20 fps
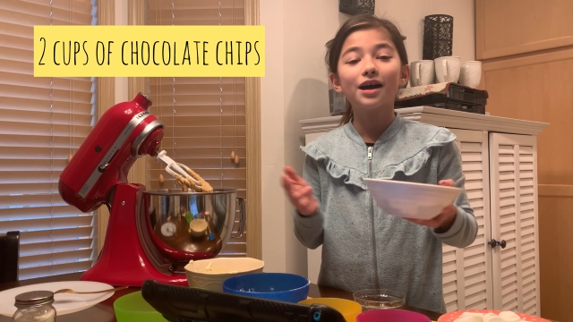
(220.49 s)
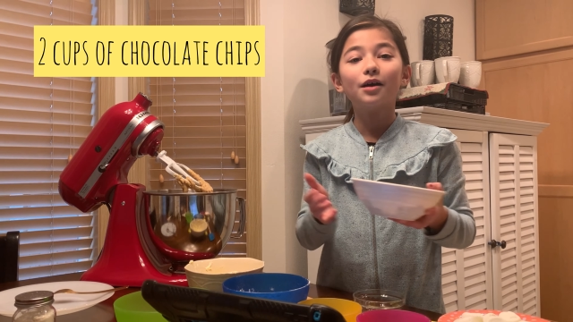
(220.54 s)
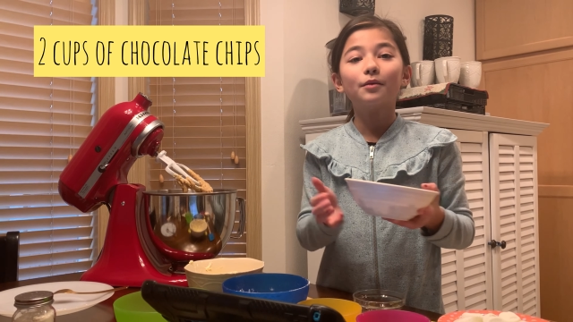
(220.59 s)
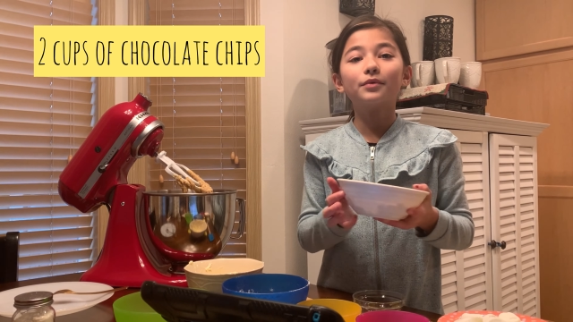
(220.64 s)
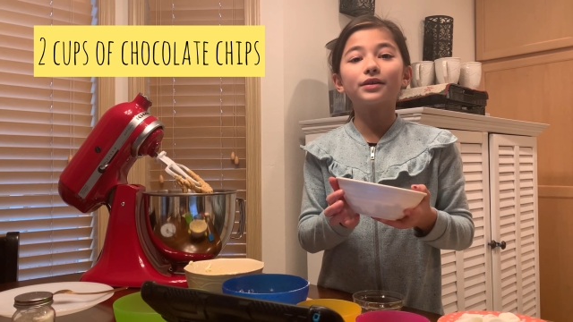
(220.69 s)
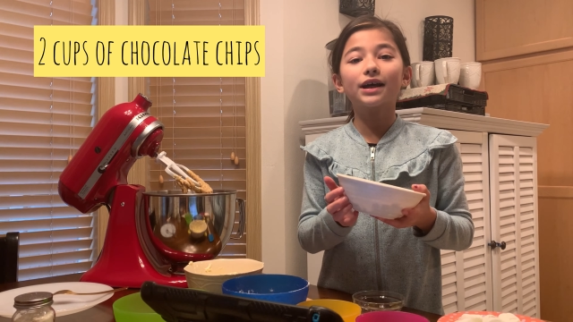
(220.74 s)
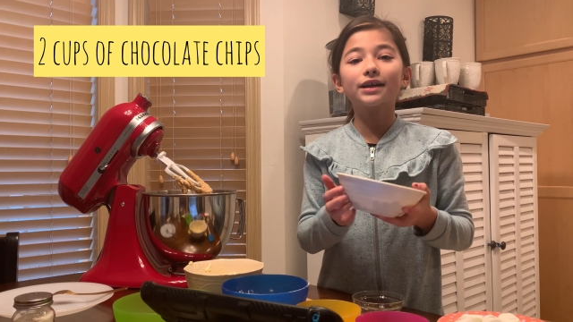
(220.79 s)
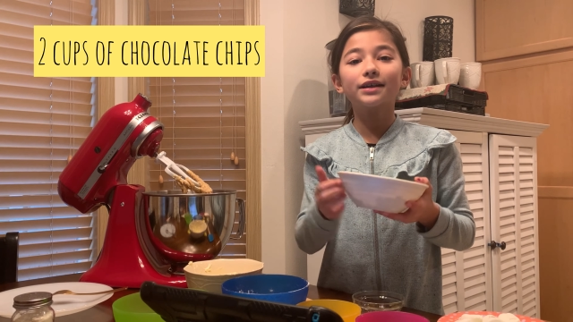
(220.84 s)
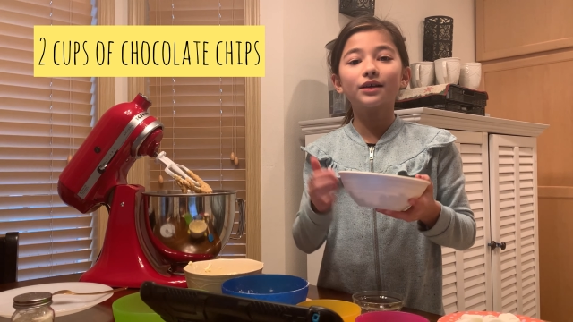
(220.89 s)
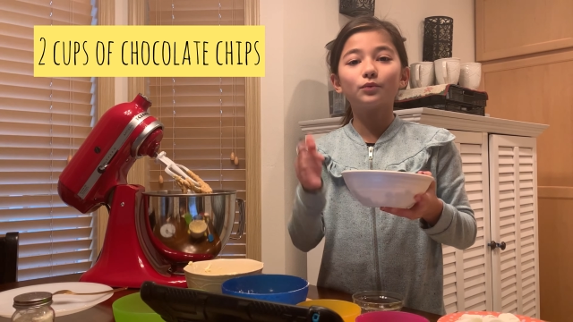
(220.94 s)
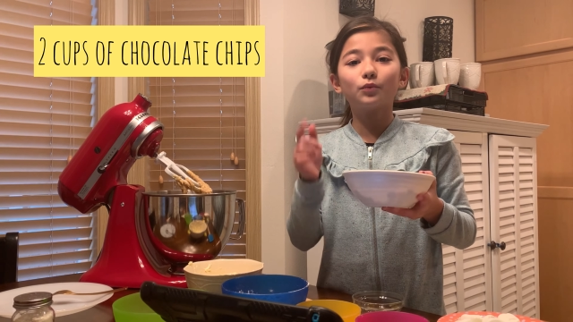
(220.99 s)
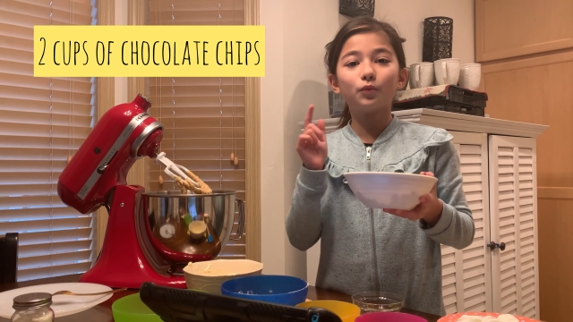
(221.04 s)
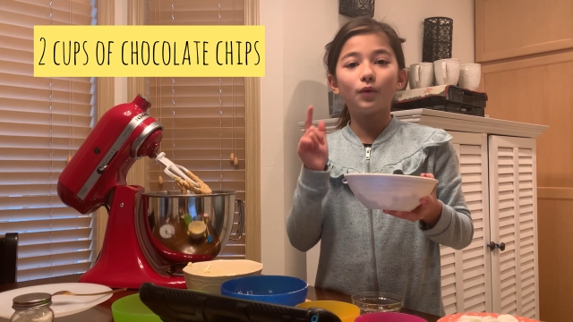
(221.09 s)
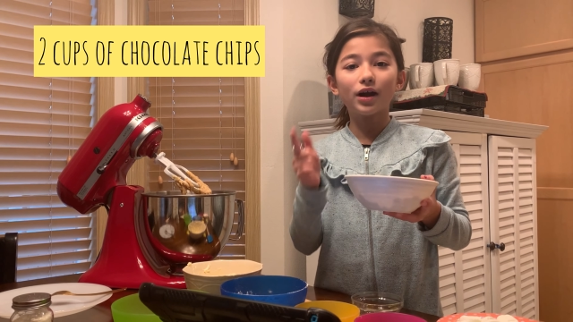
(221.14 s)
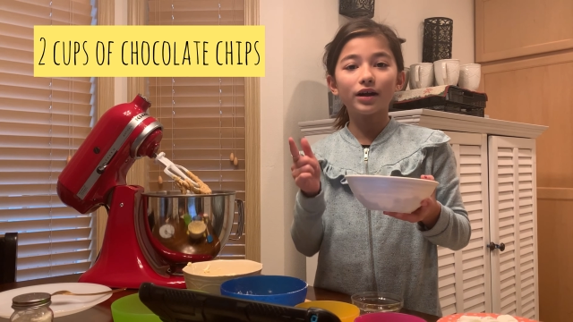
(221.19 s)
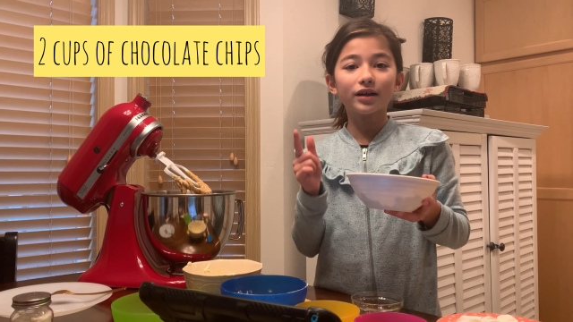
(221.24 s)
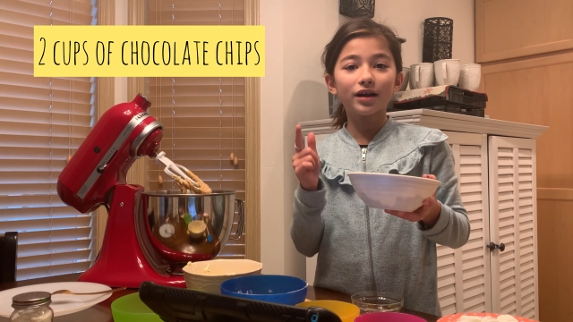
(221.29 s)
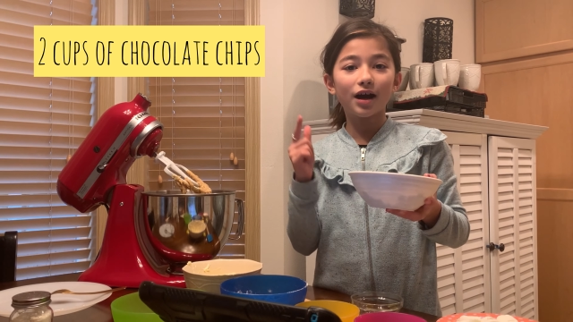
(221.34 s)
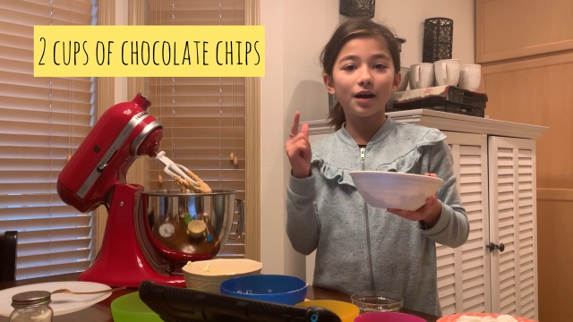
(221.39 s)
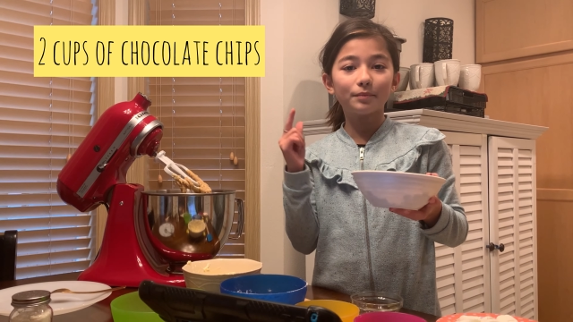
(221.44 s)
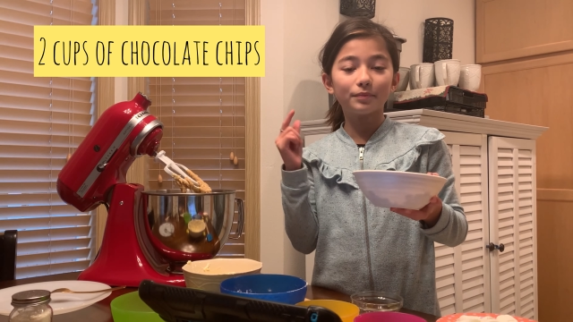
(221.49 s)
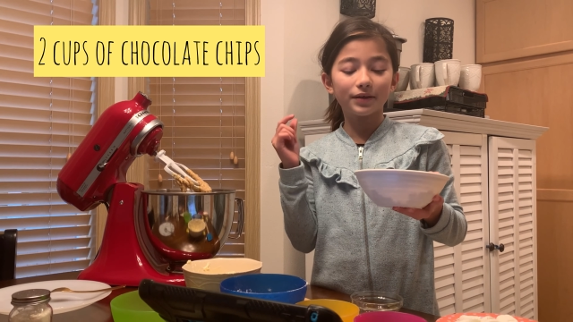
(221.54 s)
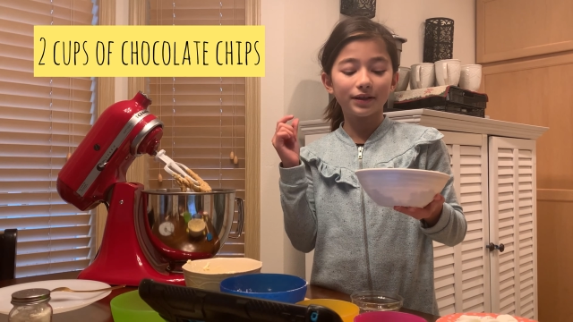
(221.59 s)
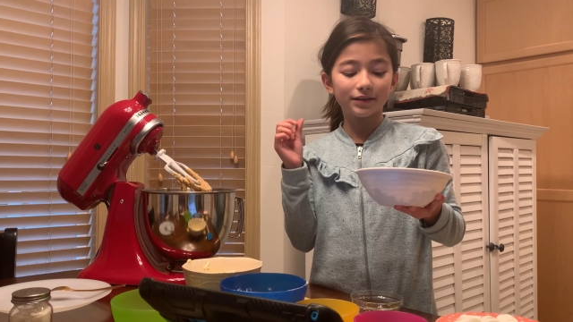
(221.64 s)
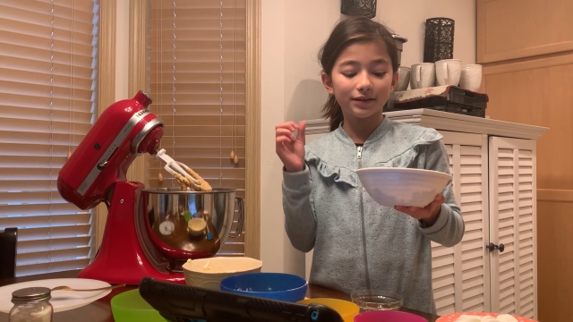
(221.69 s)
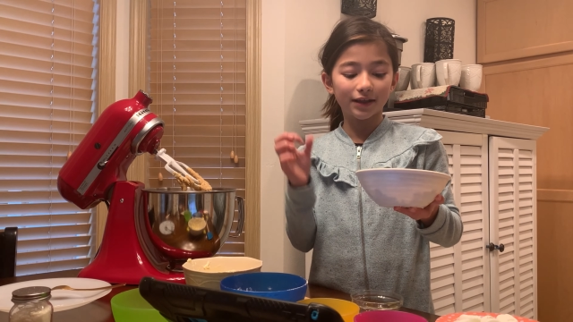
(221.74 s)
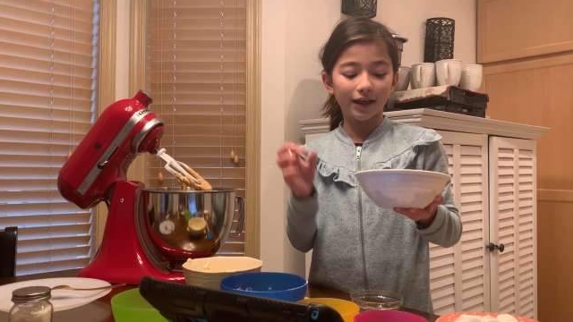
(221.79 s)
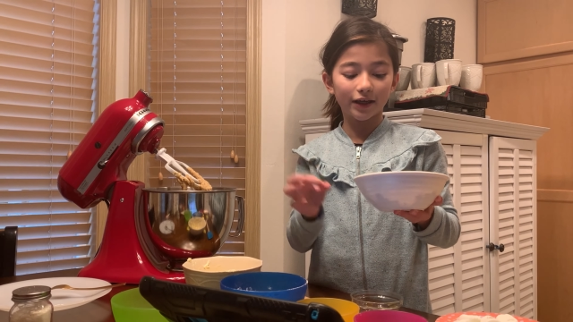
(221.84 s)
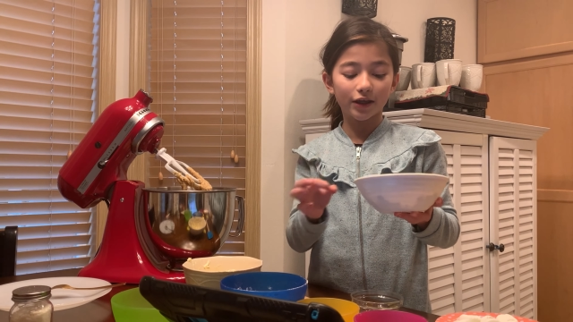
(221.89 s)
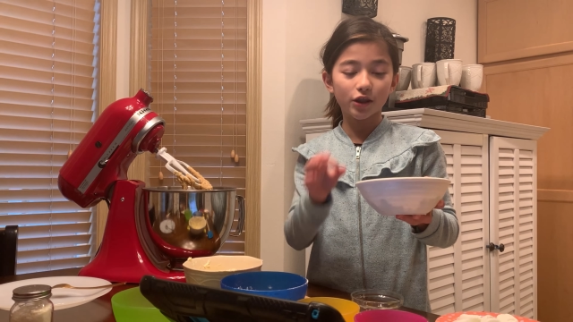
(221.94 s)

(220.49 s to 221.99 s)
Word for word: but I did one cup is like